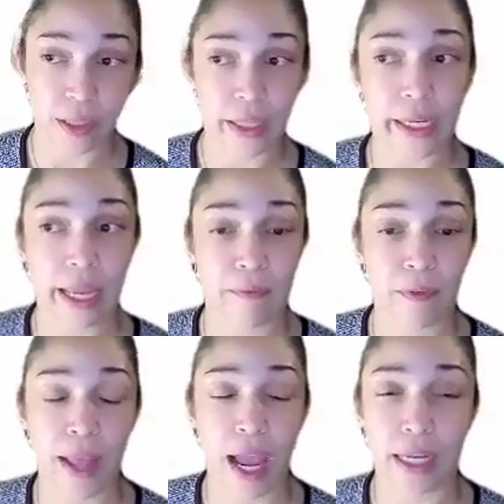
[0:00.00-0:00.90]
The deadline
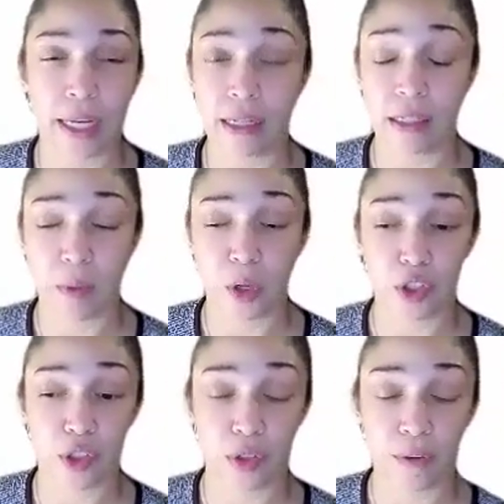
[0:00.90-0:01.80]
for that is
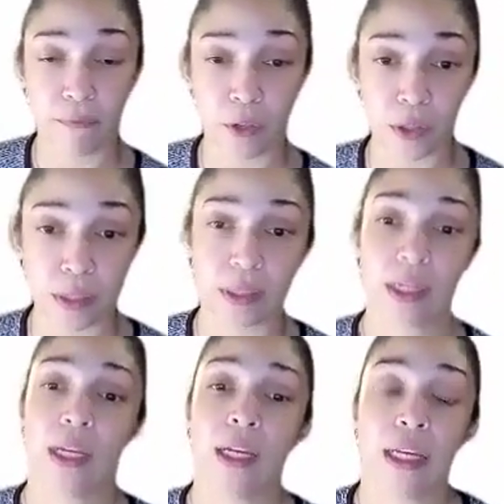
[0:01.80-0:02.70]
March 31st.
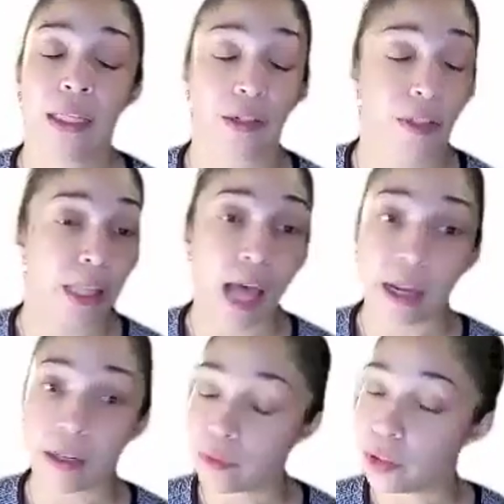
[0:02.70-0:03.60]
There's a
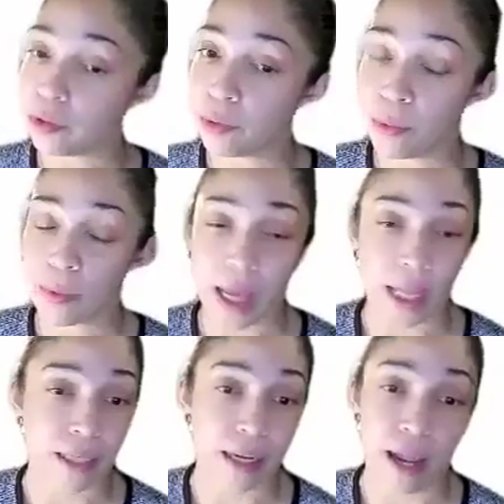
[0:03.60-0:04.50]
lot of you
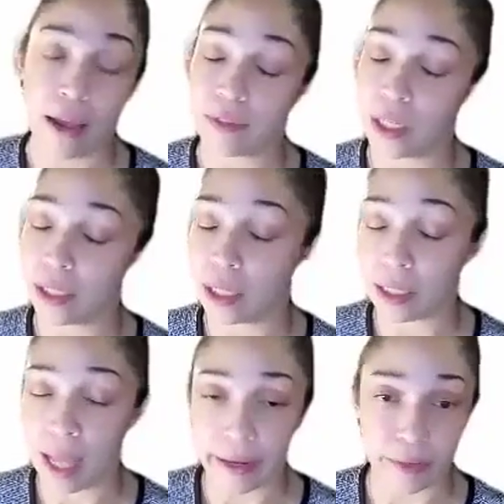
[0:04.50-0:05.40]
that have done a
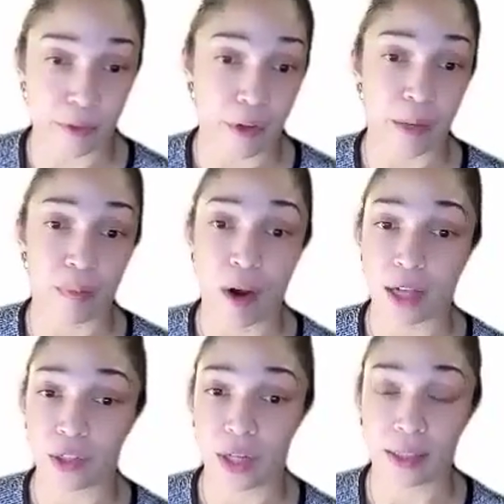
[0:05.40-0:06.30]
lot of great
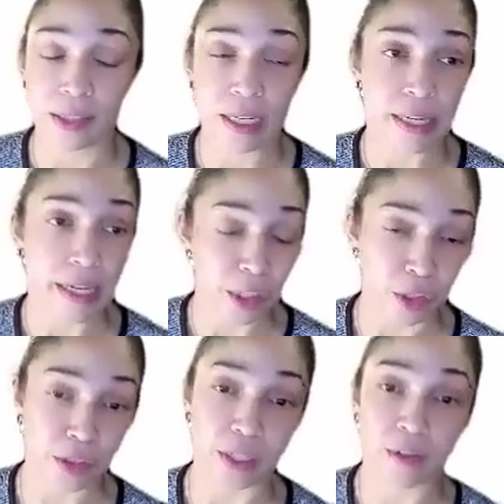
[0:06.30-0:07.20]
projects,
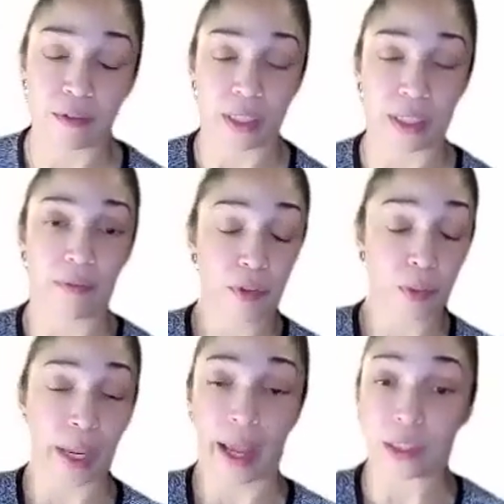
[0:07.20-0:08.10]
initiatives, and are
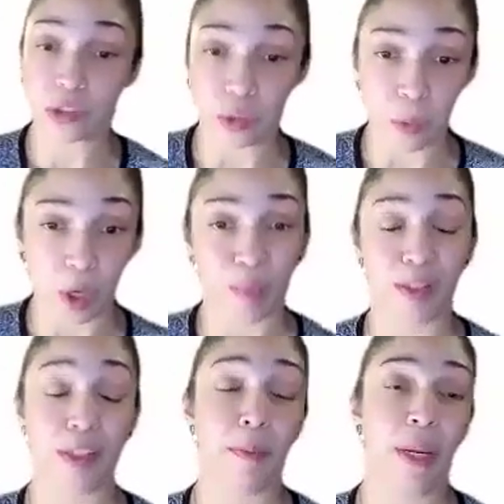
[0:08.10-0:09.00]
doing extra work,
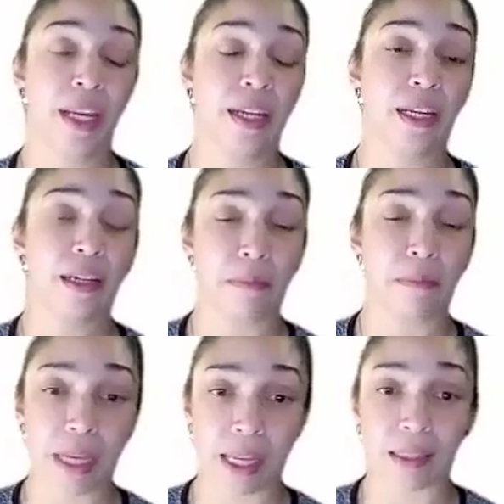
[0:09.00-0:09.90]
participating in
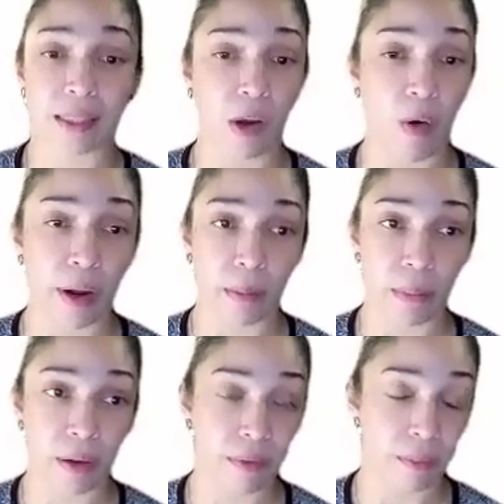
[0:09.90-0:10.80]
committees and going
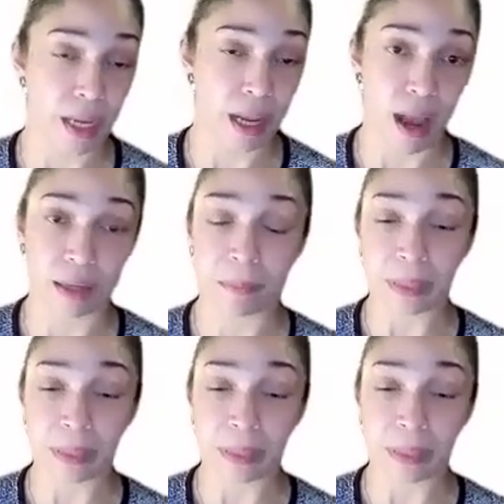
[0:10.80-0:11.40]
above and beyond.